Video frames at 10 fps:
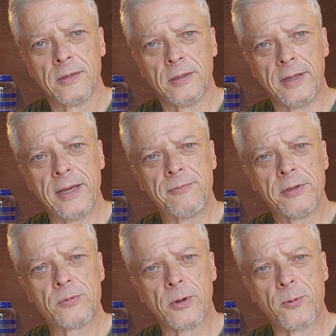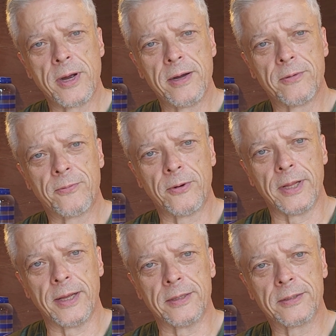Life is required for
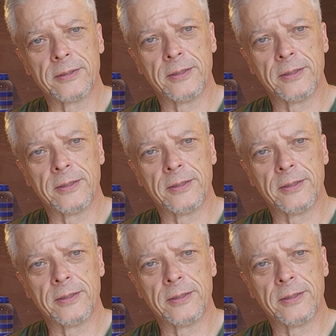that,